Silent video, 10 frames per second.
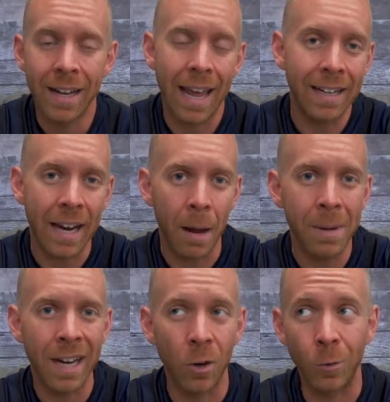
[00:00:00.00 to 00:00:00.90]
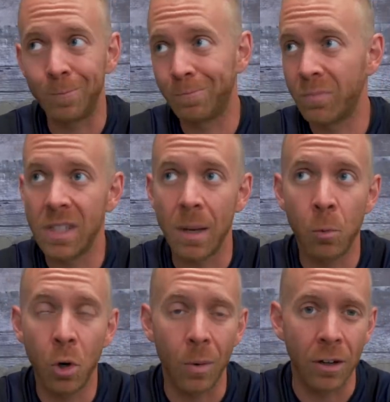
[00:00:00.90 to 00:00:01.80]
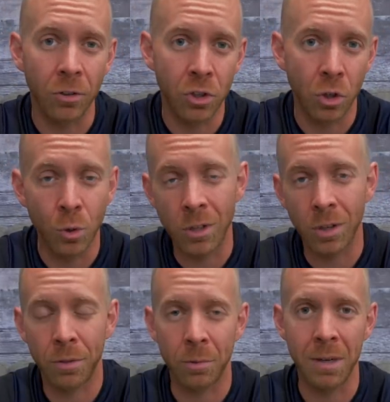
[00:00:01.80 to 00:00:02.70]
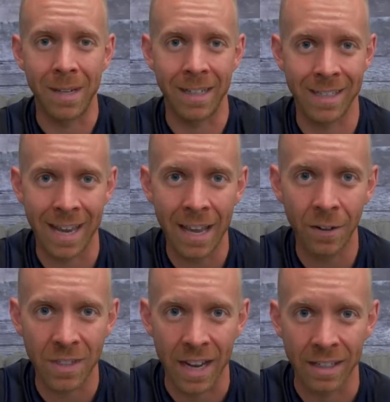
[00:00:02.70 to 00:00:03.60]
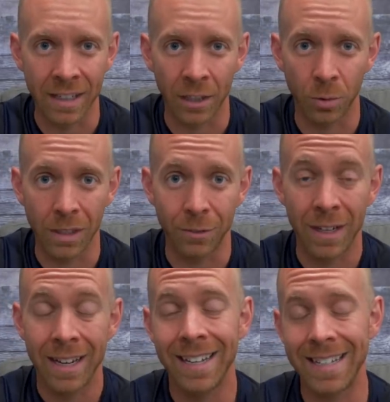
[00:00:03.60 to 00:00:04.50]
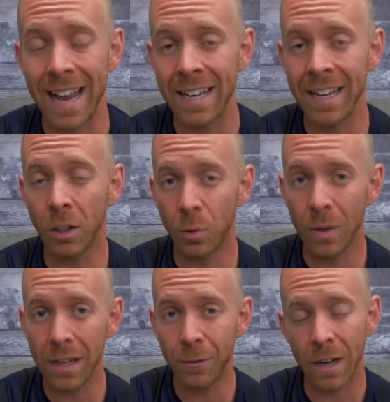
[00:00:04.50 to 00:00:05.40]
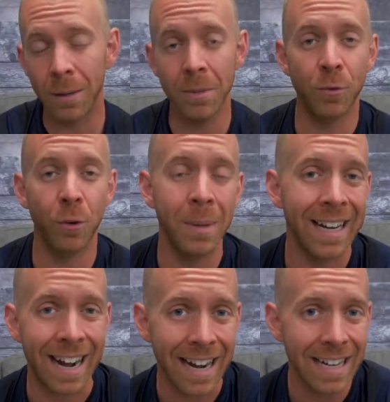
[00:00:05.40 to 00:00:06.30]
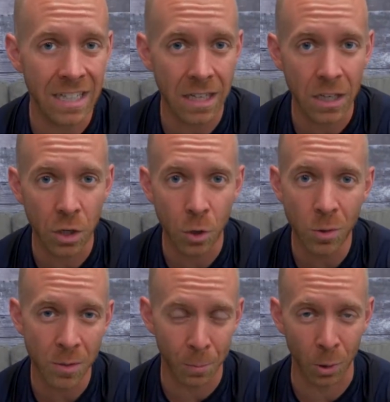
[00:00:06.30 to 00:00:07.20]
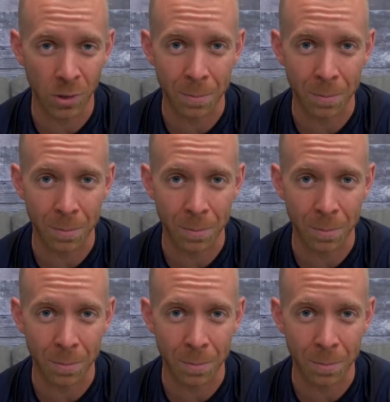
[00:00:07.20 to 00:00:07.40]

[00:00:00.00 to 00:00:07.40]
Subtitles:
and coming out somewhere around 2 to 3 minutes ahead of Daniela Ryf. Daniela Ryf comes from an ITU sports